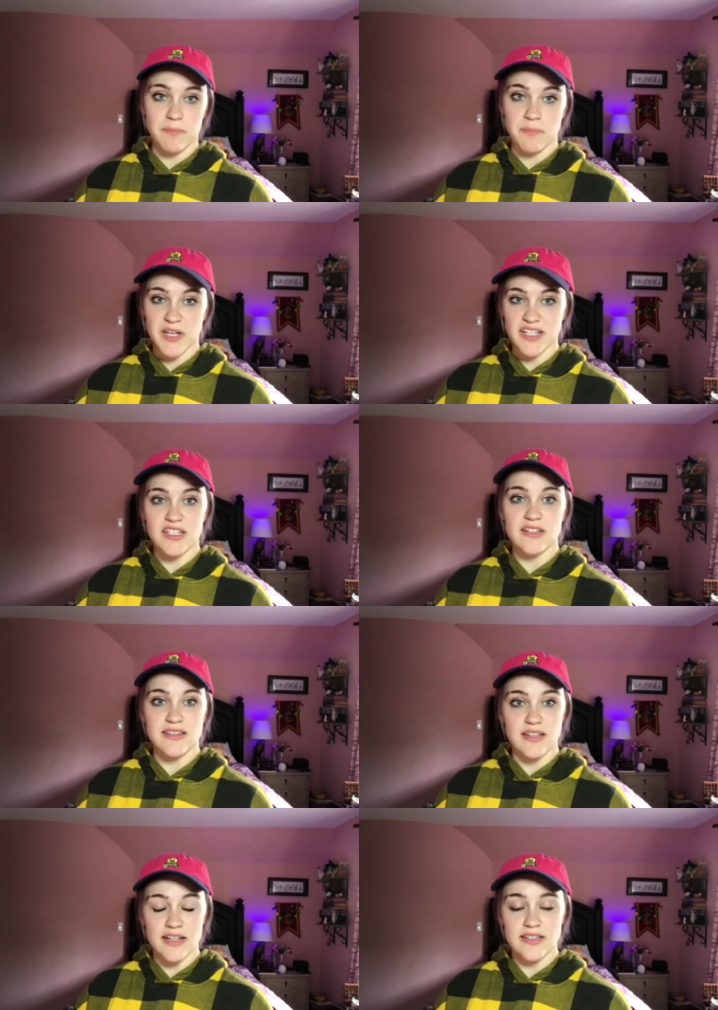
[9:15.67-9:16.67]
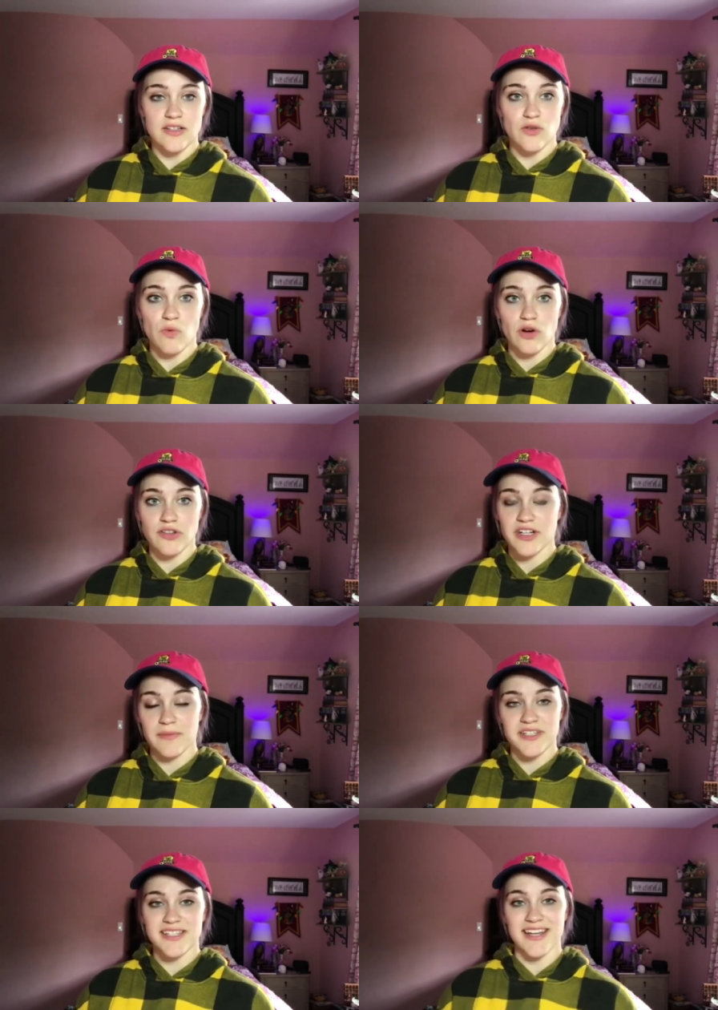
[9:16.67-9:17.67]
biggest klutz in the world and I'm
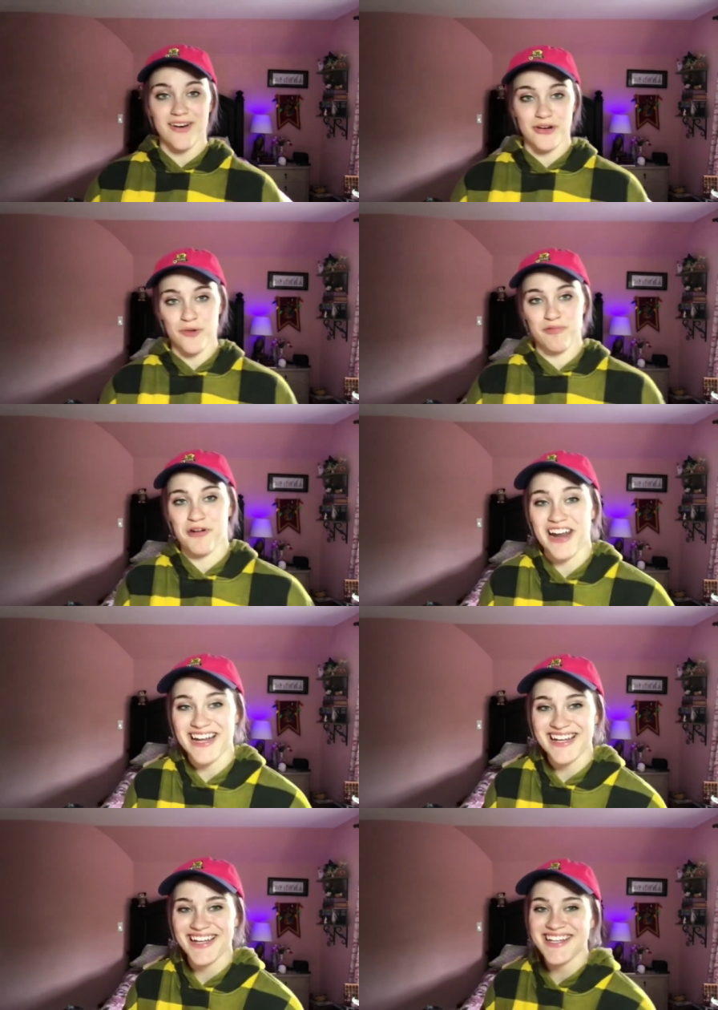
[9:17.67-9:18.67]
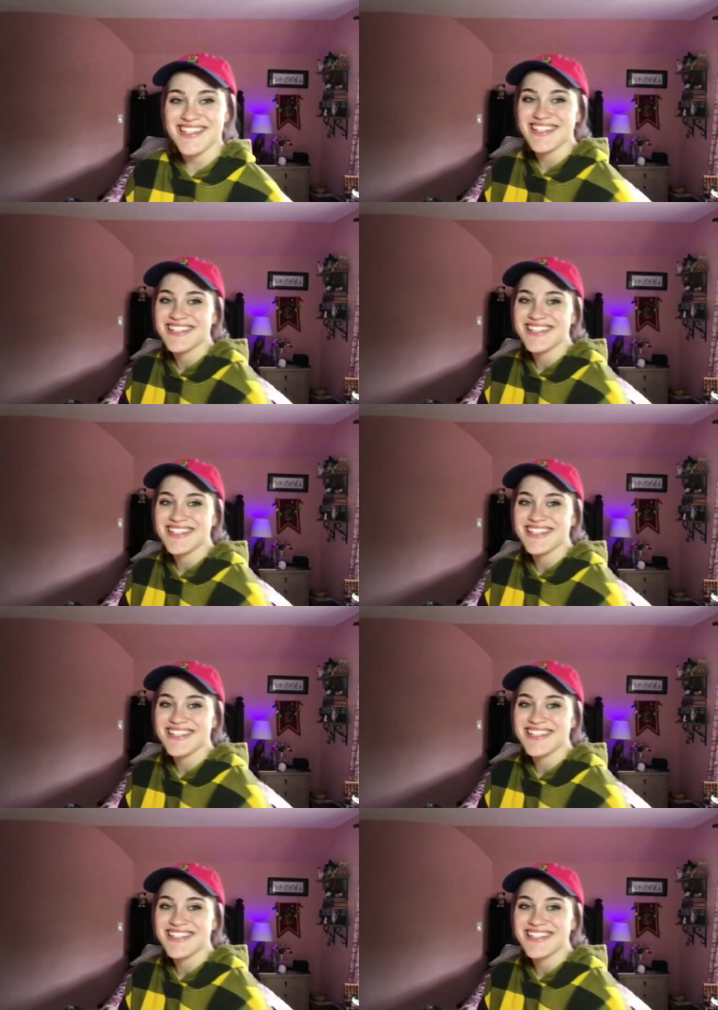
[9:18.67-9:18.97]
scared I'll break it.